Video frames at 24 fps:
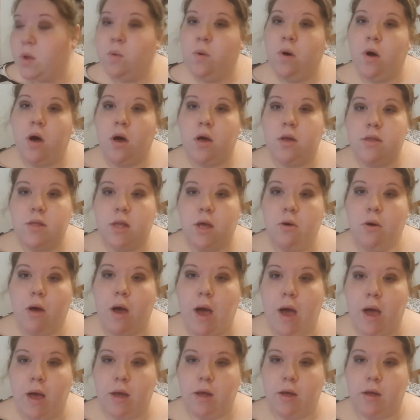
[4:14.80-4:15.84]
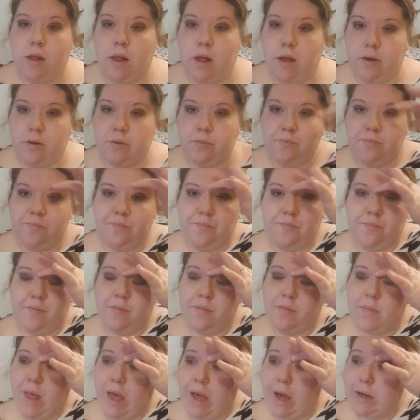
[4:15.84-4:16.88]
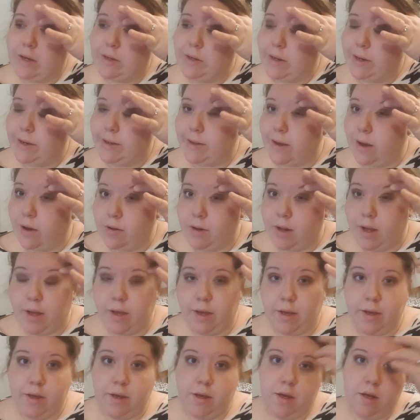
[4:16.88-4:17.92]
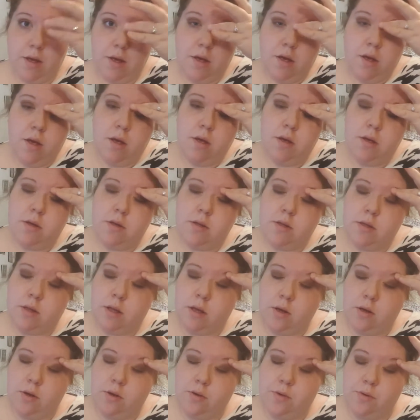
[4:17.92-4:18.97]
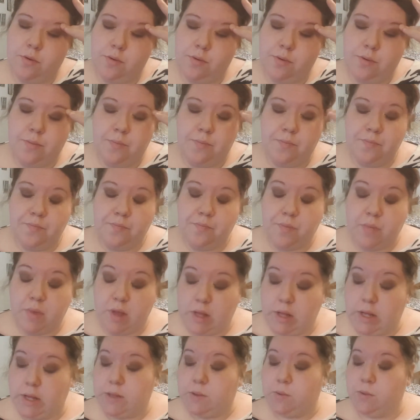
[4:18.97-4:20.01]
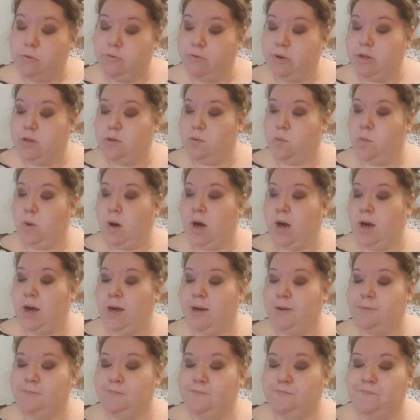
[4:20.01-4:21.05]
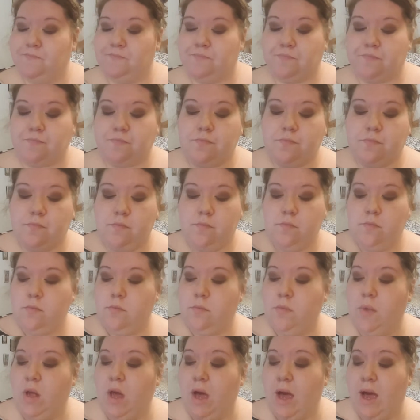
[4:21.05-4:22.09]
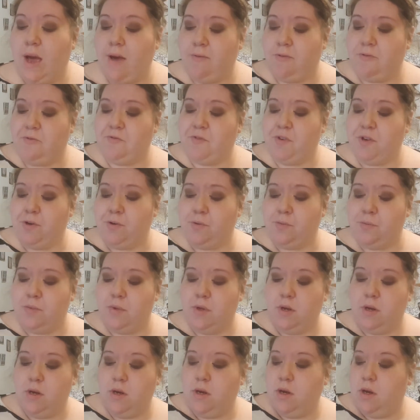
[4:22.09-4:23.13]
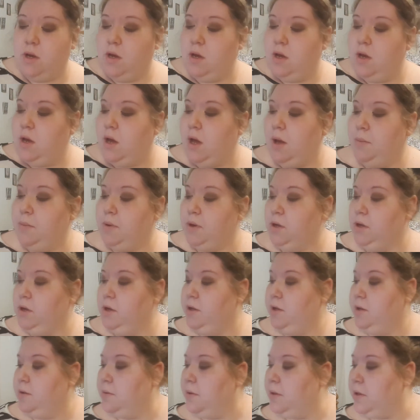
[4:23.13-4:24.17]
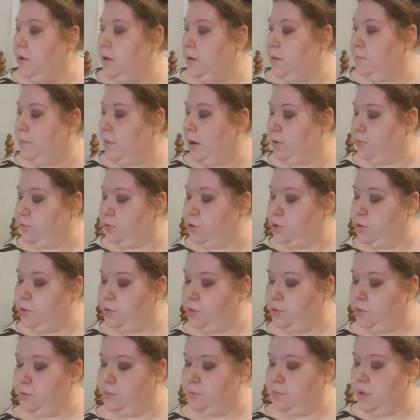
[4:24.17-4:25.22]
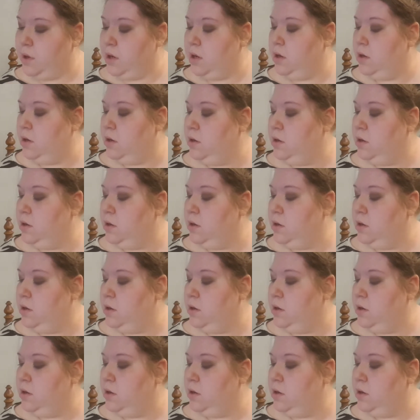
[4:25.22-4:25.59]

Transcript: Well, also, I cleaned all day, so that's one reason why I haven't filmed. I've been cleaning my room,